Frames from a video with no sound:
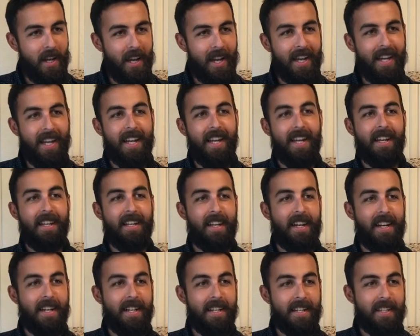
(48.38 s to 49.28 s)
I
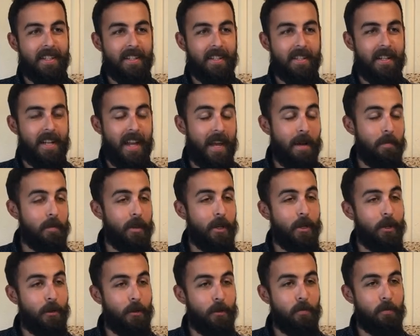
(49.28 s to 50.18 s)
am the
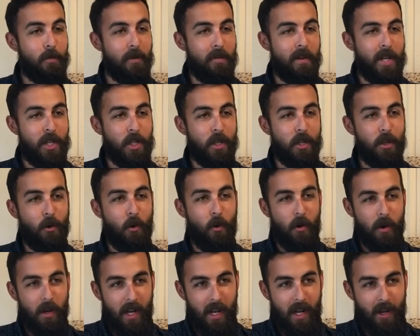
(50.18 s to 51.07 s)
new prevention
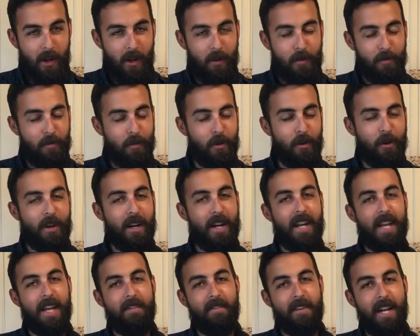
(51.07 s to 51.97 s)
coordinator for
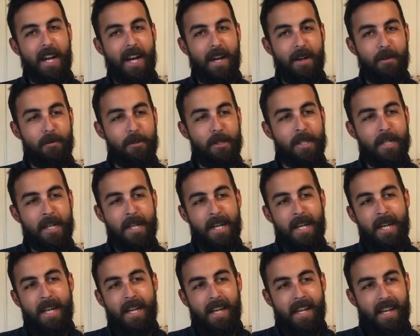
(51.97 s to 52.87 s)
Haven House,
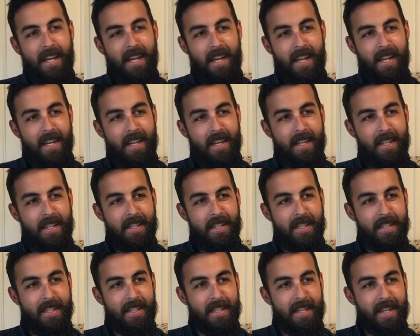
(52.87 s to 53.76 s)

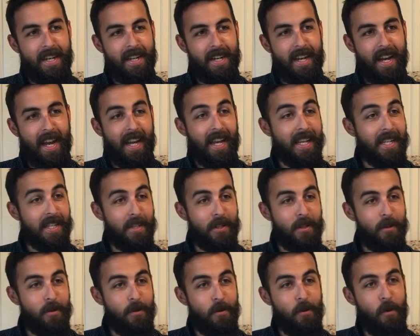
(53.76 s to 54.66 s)
and I get
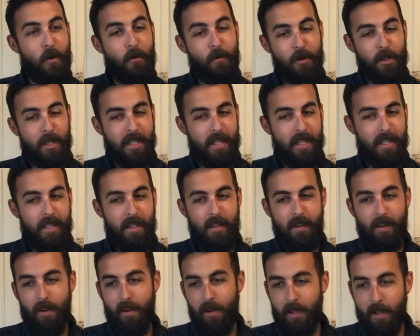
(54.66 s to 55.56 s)
to oversee
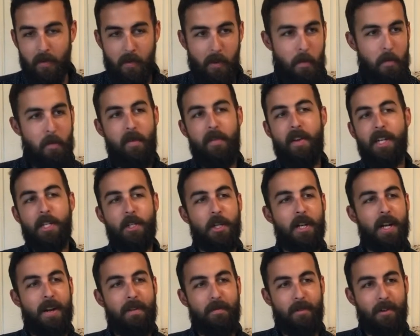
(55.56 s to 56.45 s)
all of the
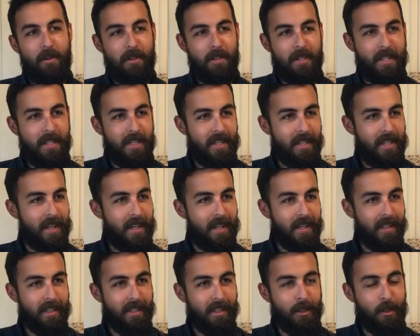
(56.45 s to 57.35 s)
prevention efforts,
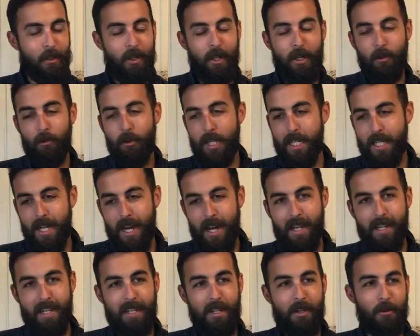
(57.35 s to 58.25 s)
including Green
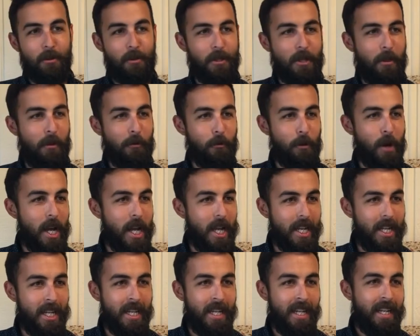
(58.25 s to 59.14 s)
Dot and Girls on the
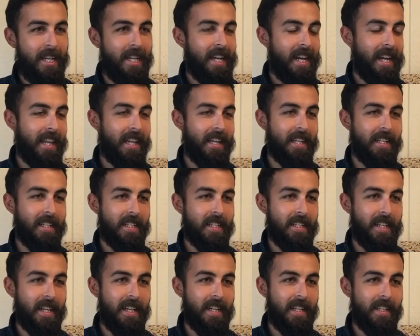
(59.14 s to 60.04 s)
Run,
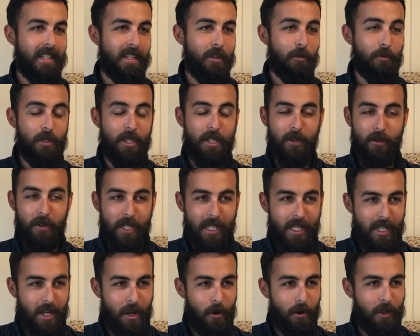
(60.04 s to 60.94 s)
and the
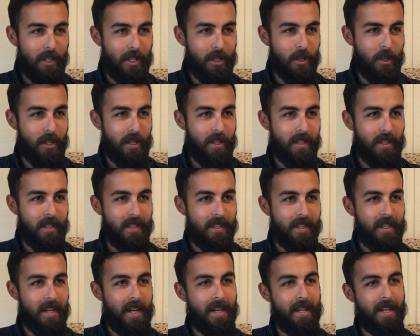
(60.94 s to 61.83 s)
Resilience Coalition,
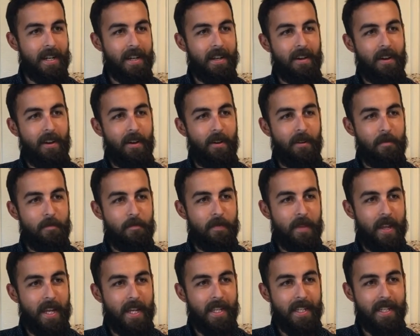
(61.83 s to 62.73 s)

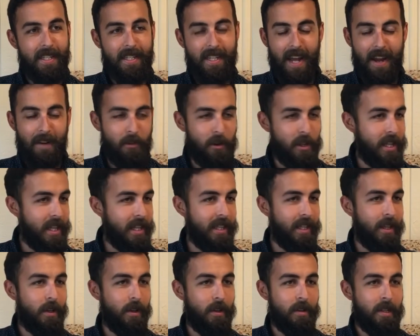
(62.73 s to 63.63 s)
and everything
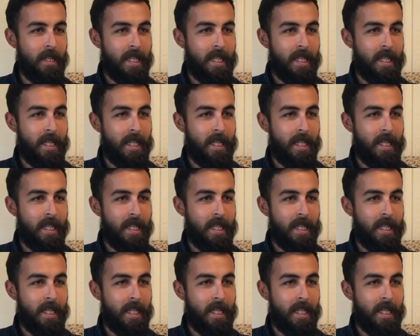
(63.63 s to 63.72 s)
that